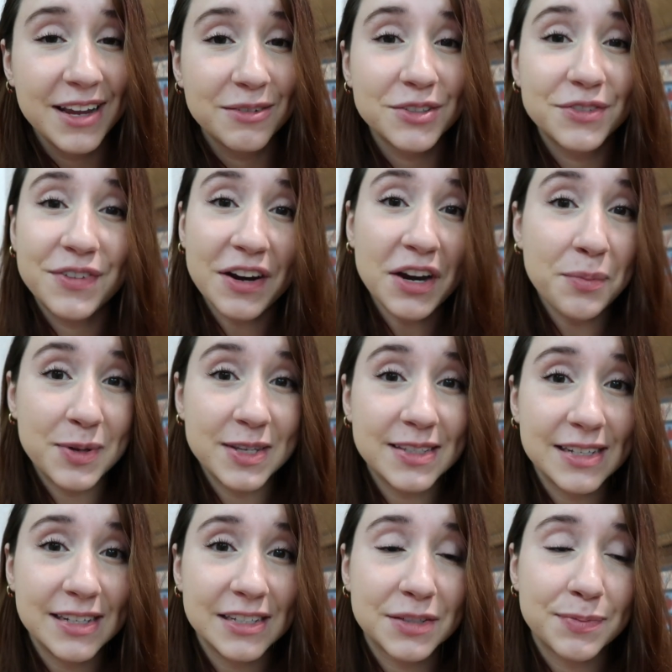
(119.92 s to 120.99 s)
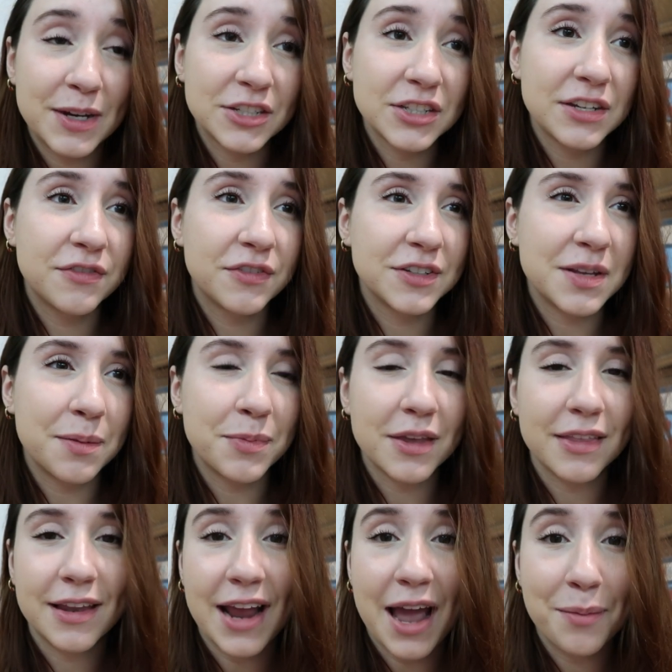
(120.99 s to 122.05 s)
It was very busy, especially for
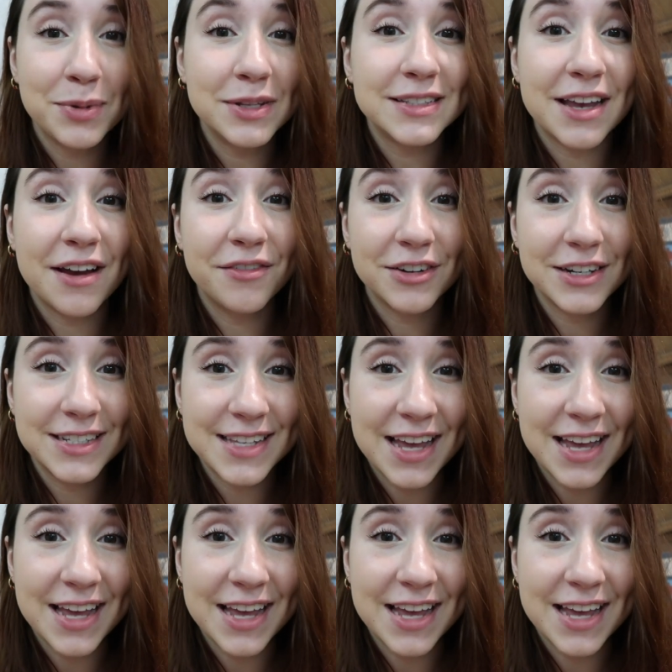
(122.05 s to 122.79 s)
something that happens every